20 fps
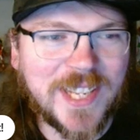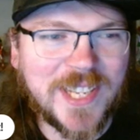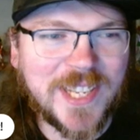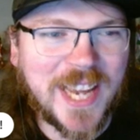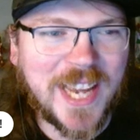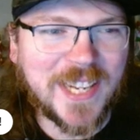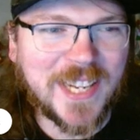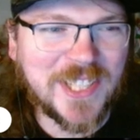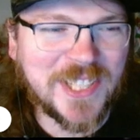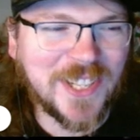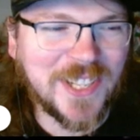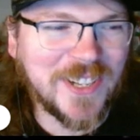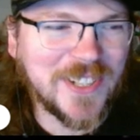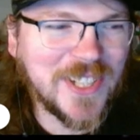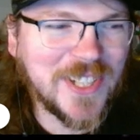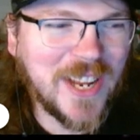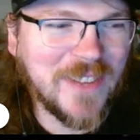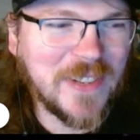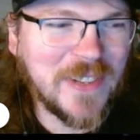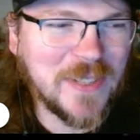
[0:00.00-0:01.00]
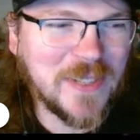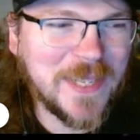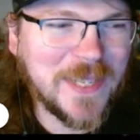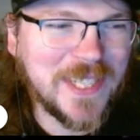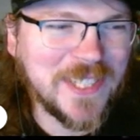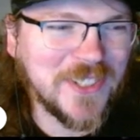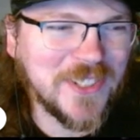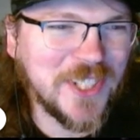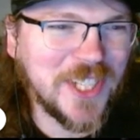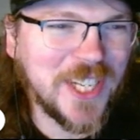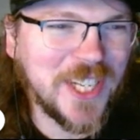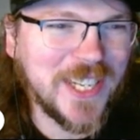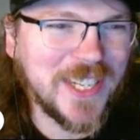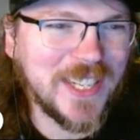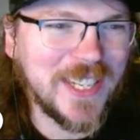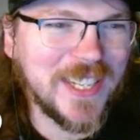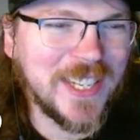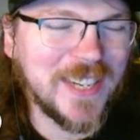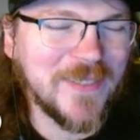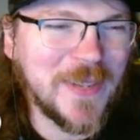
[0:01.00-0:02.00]
he's kind of starts off as a piece of
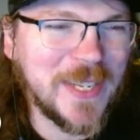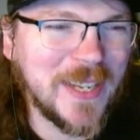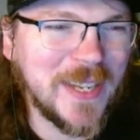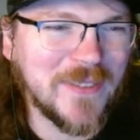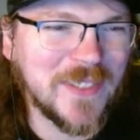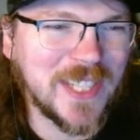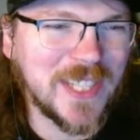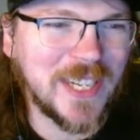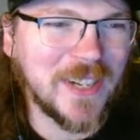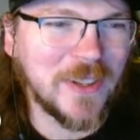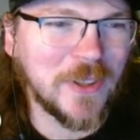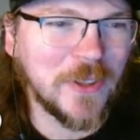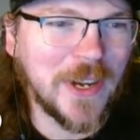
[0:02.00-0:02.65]
shit and then becomes like a